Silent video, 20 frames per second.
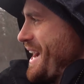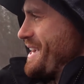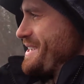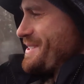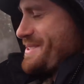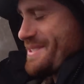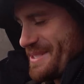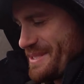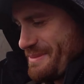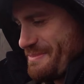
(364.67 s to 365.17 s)

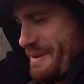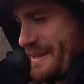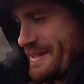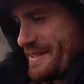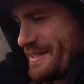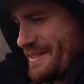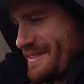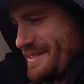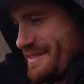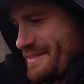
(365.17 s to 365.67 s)
As
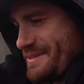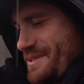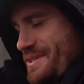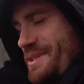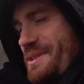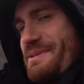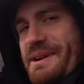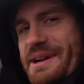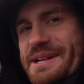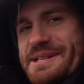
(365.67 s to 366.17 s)
expected, it's
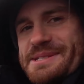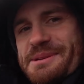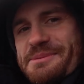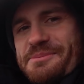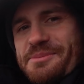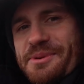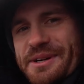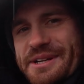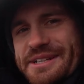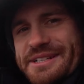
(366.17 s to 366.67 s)
gonna rain at
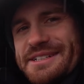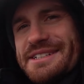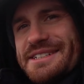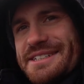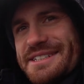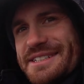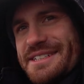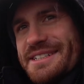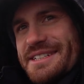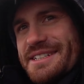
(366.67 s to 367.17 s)
some point.
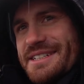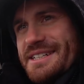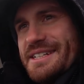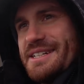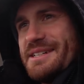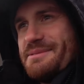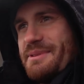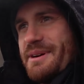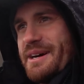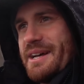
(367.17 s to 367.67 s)

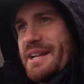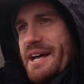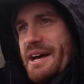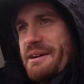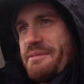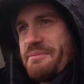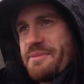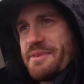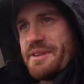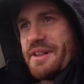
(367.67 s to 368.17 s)
But
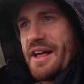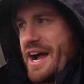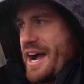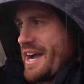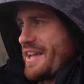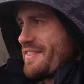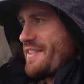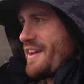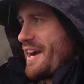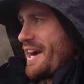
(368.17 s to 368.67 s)
I'm
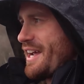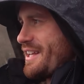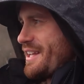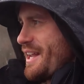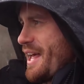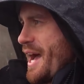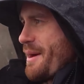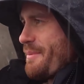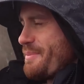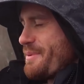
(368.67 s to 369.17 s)
glad that
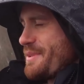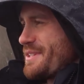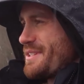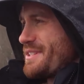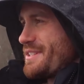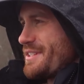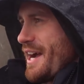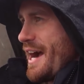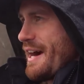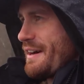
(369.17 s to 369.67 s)
it
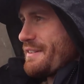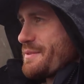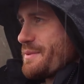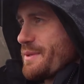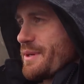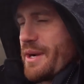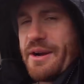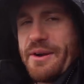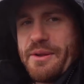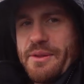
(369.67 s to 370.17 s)
happened after
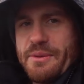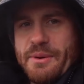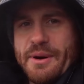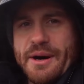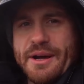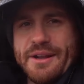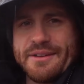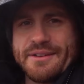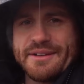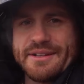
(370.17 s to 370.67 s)
we got out of the
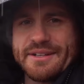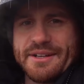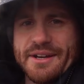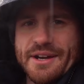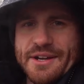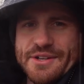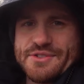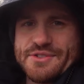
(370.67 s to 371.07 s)
water and got